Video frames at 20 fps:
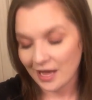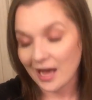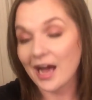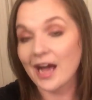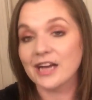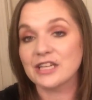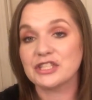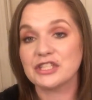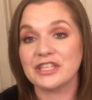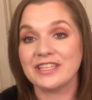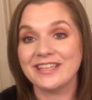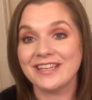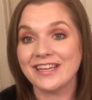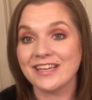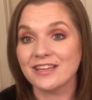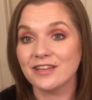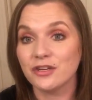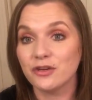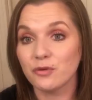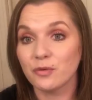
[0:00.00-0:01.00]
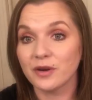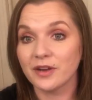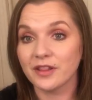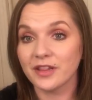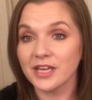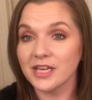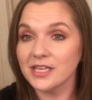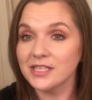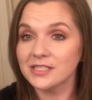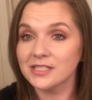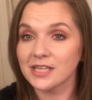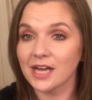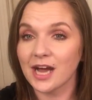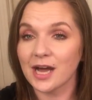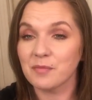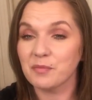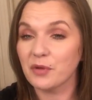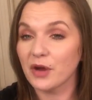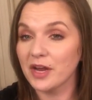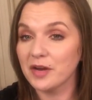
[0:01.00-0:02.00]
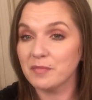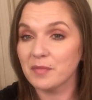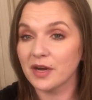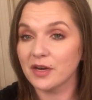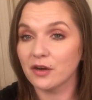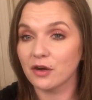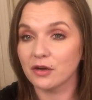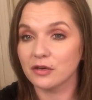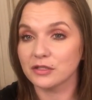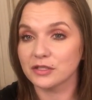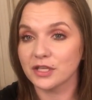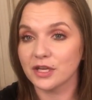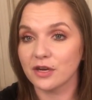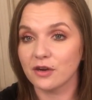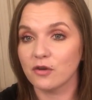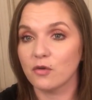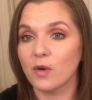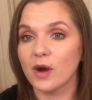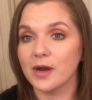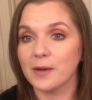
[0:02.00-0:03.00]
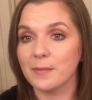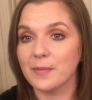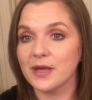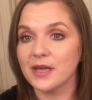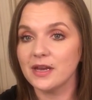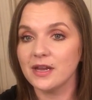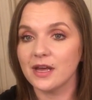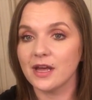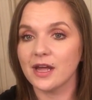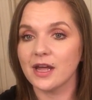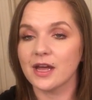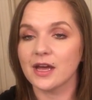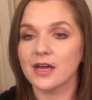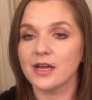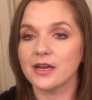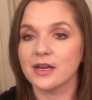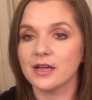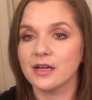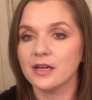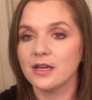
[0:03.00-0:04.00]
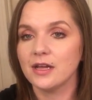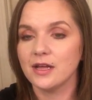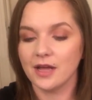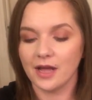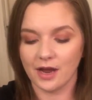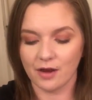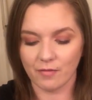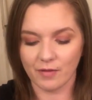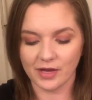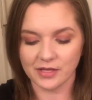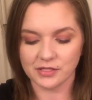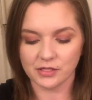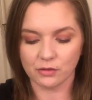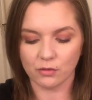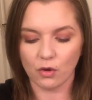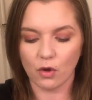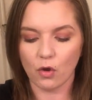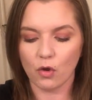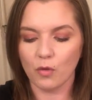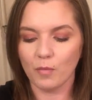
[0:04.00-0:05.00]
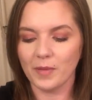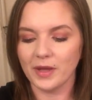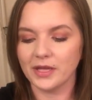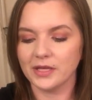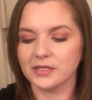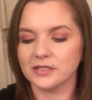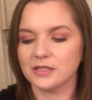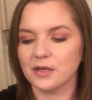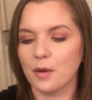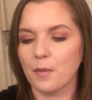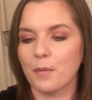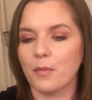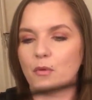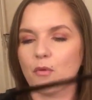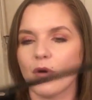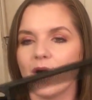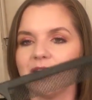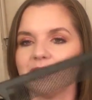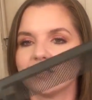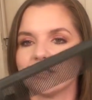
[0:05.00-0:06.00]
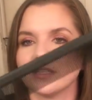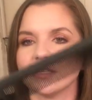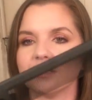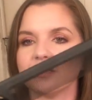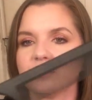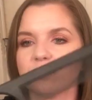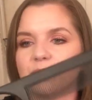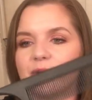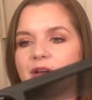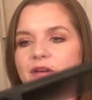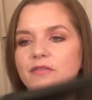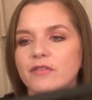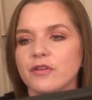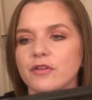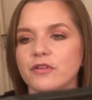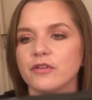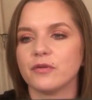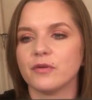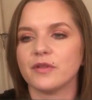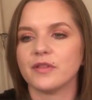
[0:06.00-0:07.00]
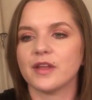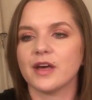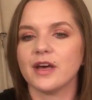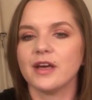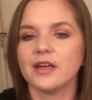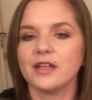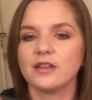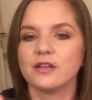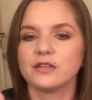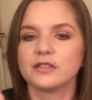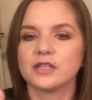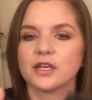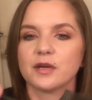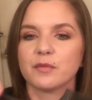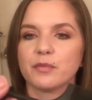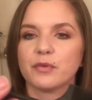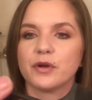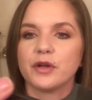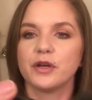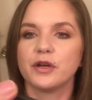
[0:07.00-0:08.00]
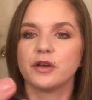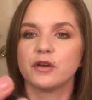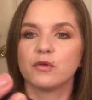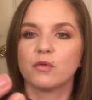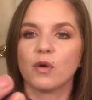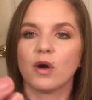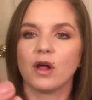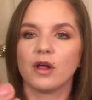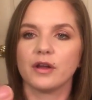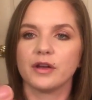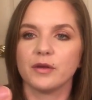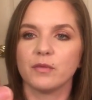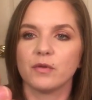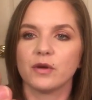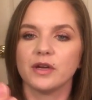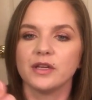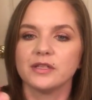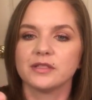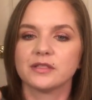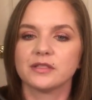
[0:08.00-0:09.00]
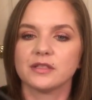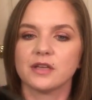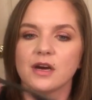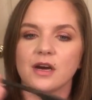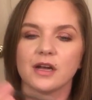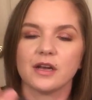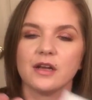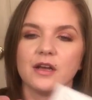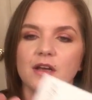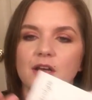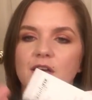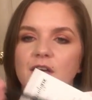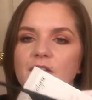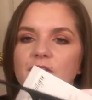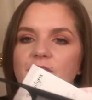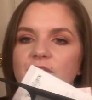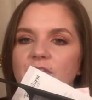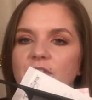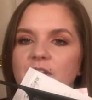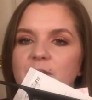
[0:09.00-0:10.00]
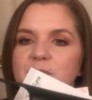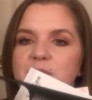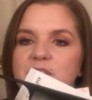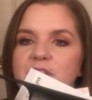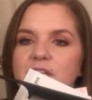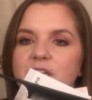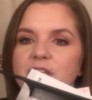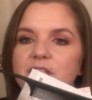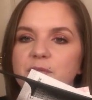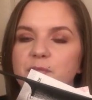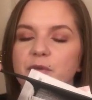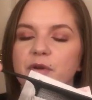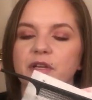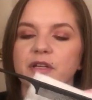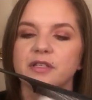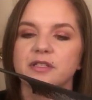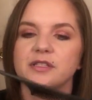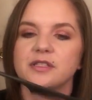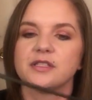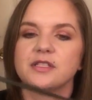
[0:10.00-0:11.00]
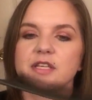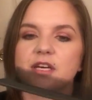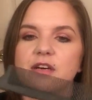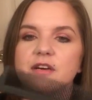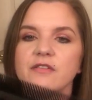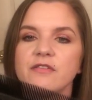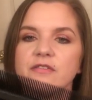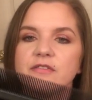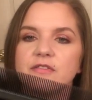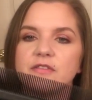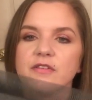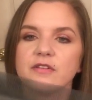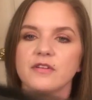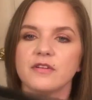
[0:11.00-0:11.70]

I actually need a new one of these. I braid my daughter's hair quite a bit, and a rat tail comb is priceless whenever you're doing that. It looks like a pretty good quality one. It's not flimsy, it's pretty stiff.